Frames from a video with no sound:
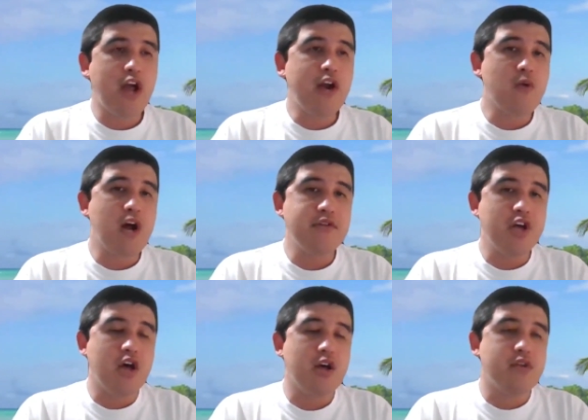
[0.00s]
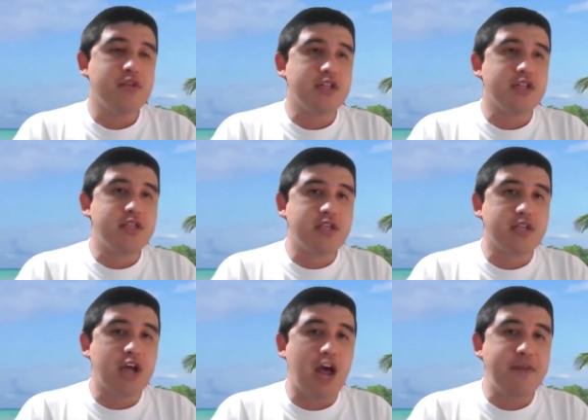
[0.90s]
right around the
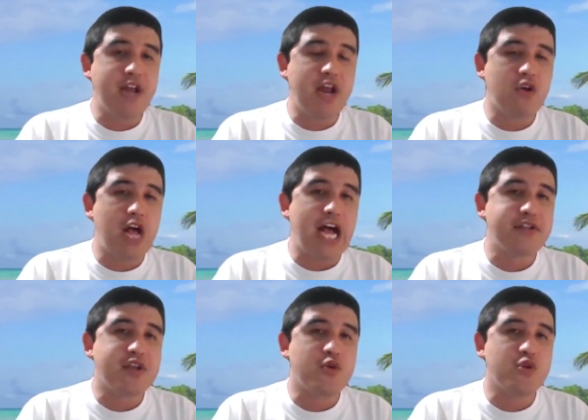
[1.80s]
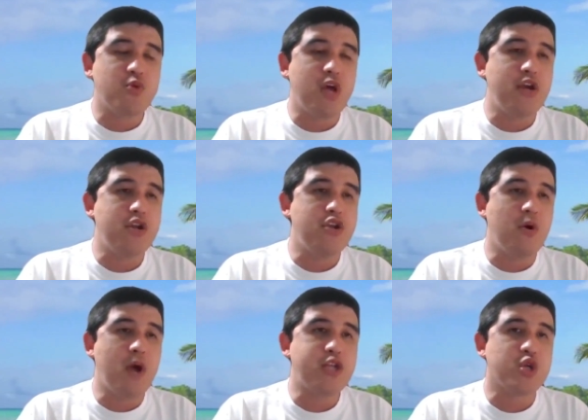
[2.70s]
Diamond Head Classic was when
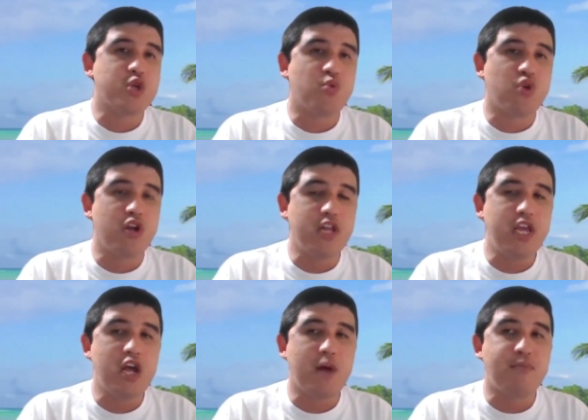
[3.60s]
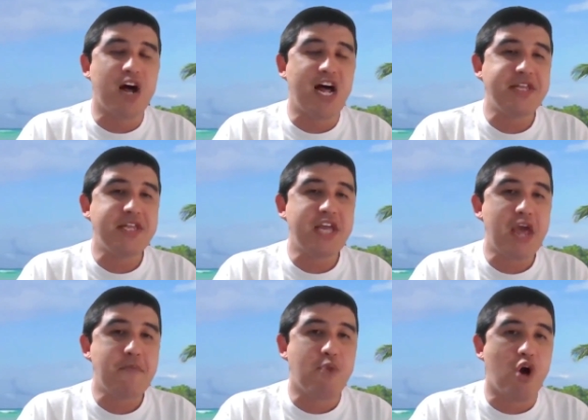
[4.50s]
UH was really behind
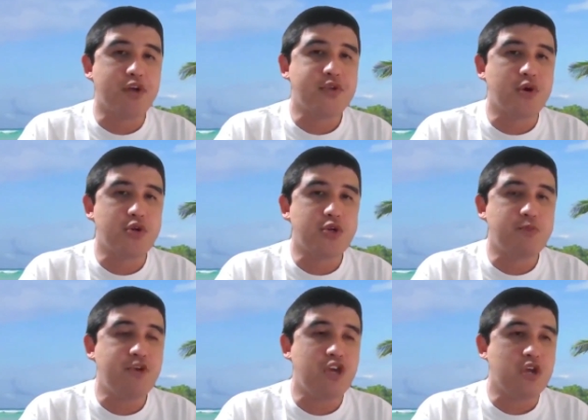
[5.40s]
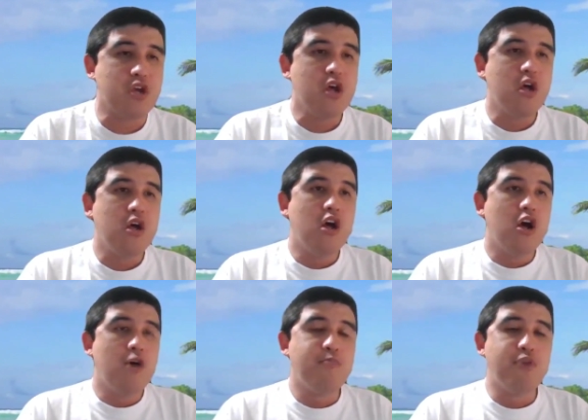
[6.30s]
the 8 ball, so to speak.
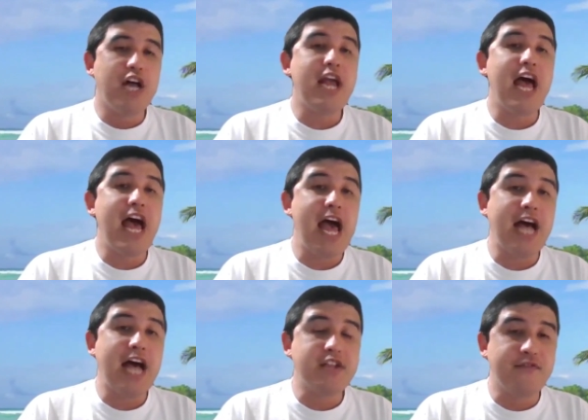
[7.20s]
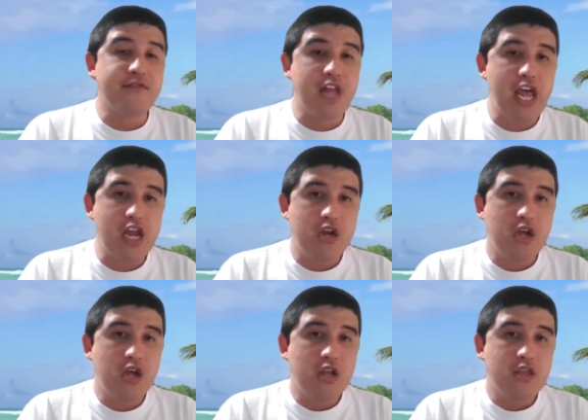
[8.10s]
But as of late,
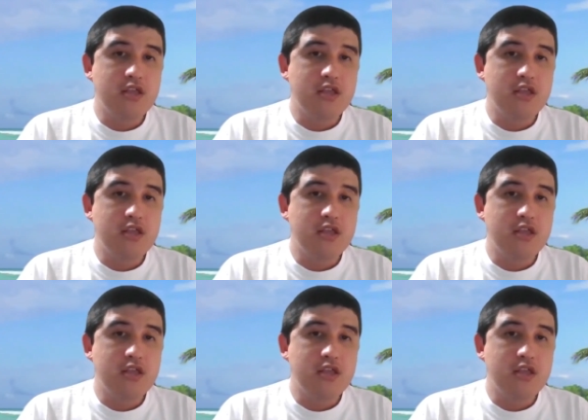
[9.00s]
